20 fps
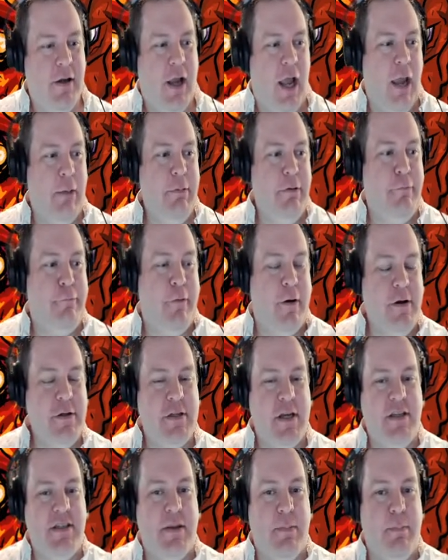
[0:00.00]
I mean,
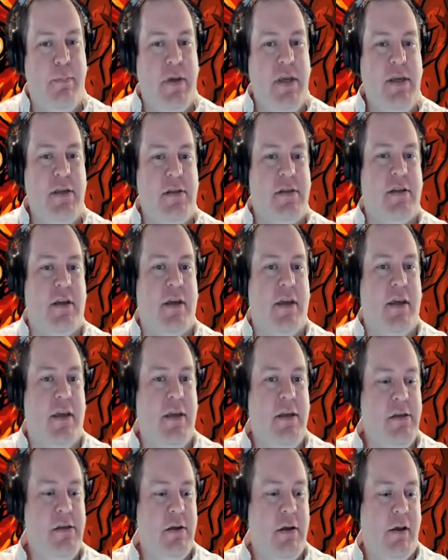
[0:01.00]
Farsight's a beast. Like
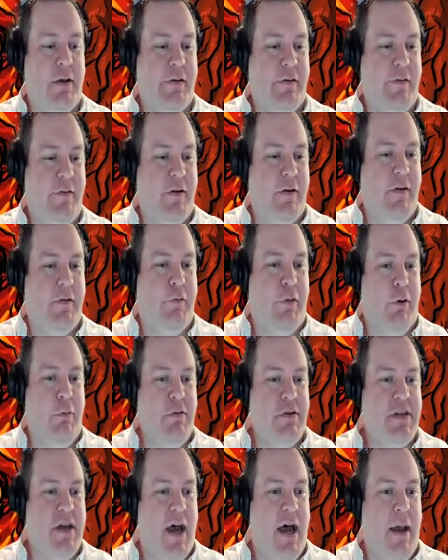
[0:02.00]
he, there
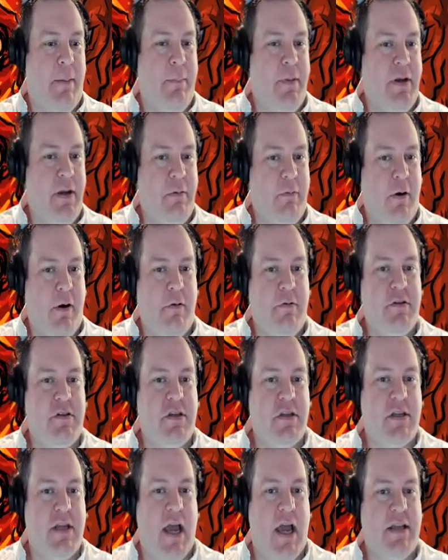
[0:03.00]
was a hot minute where I was
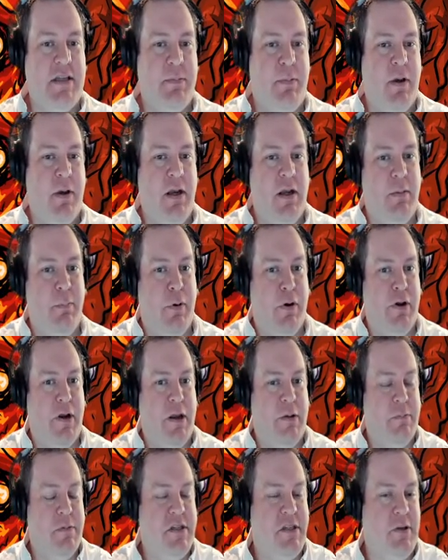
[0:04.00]
just contemplating putting
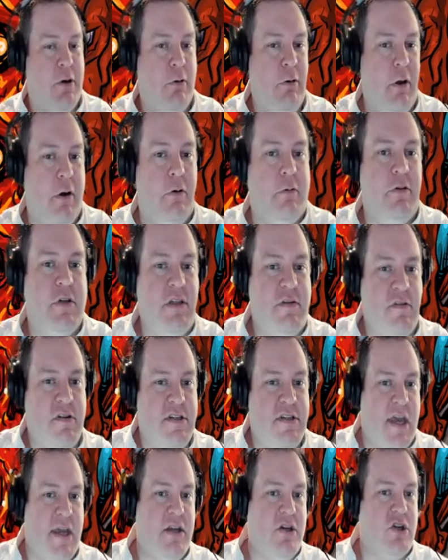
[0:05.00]
him solo just for
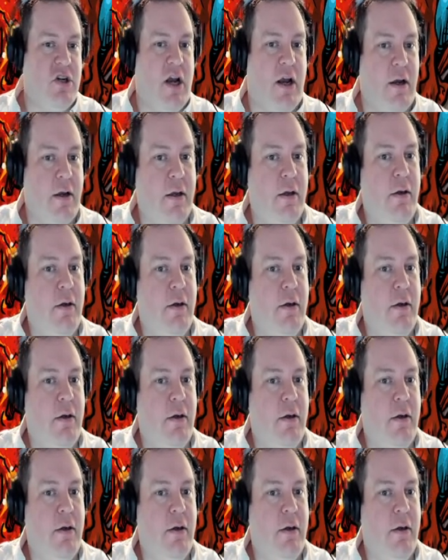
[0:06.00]
tank shock.